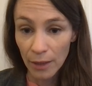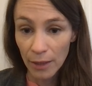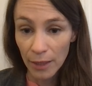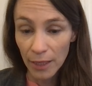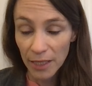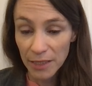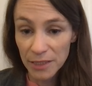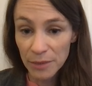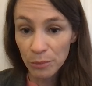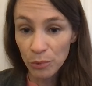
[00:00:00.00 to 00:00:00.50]

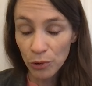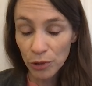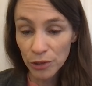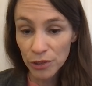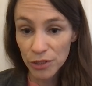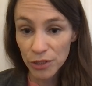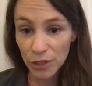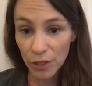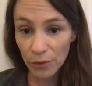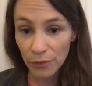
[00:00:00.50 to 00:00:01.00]
It's important to
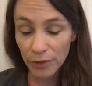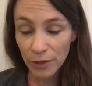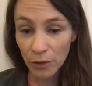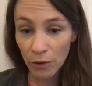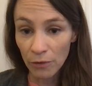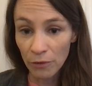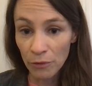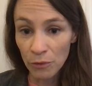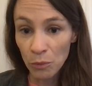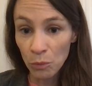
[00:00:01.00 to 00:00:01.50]
note that
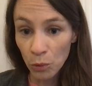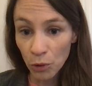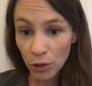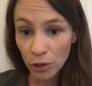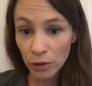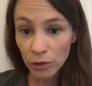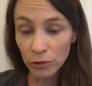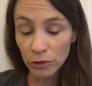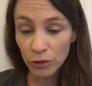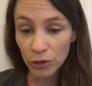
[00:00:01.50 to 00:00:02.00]
although the
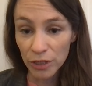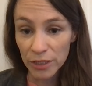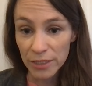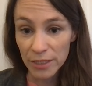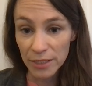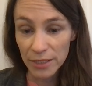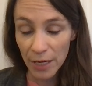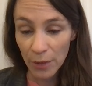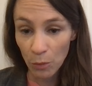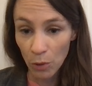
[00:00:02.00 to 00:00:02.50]
world looks at
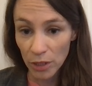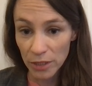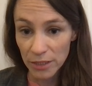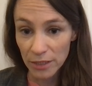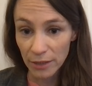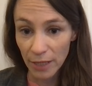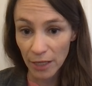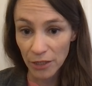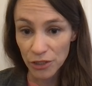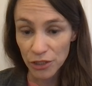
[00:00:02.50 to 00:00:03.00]
Taiwan's
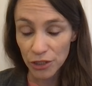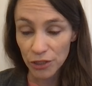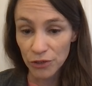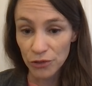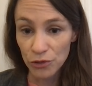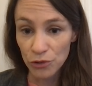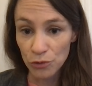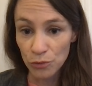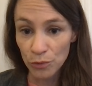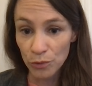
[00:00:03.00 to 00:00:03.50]
elections
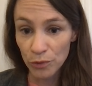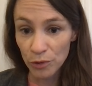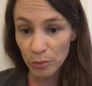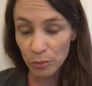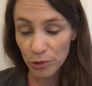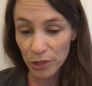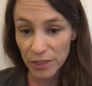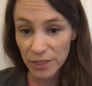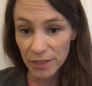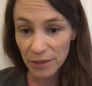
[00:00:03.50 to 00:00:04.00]
through the
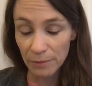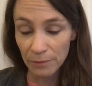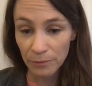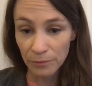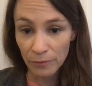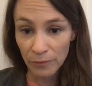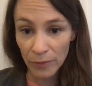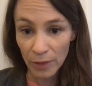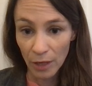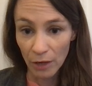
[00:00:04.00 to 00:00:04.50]
prism
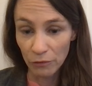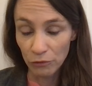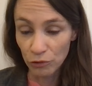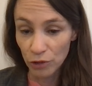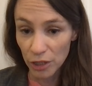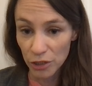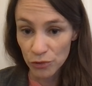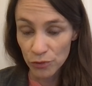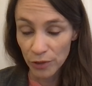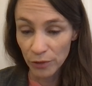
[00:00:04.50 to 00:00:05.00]
of
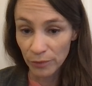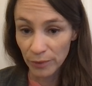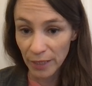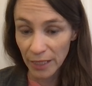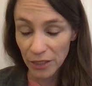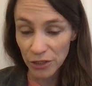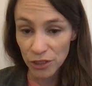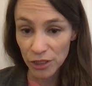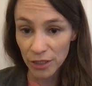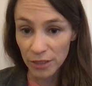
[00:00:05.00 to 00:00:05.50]
cross-strait
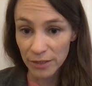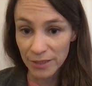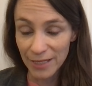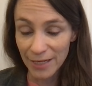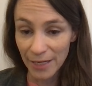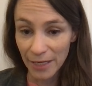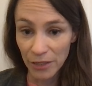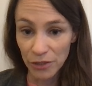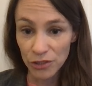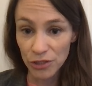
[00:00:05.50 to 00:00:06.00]
relations and
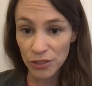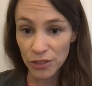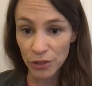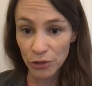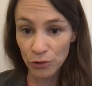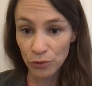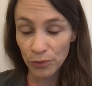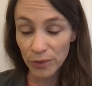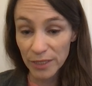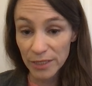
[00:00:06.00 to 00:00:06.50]
Asia's
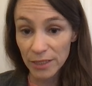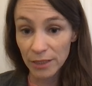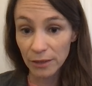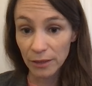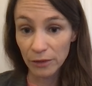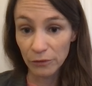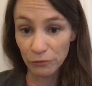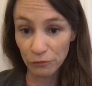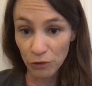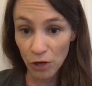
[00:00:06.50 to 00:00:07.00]

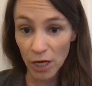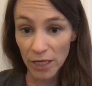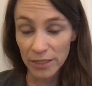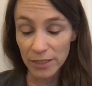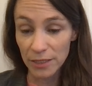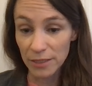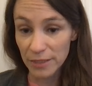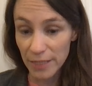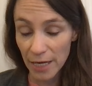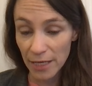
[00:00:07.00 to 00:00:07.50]
increasingly fraught
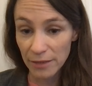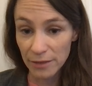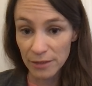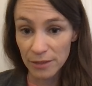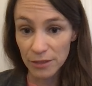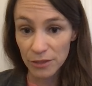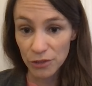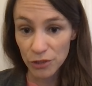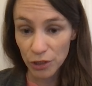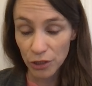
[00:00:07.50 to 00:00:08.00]
and
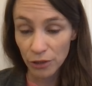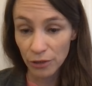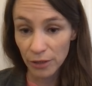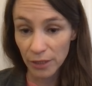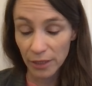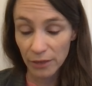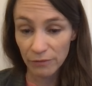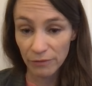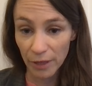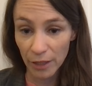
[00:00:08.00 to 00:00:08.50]
tense security
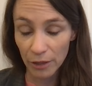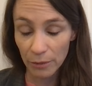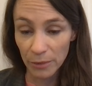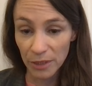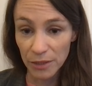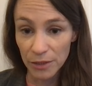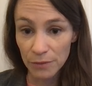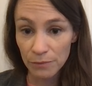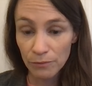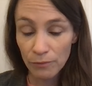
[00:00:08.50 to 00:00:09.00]

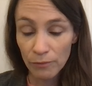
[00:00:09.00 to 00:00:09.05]
environment,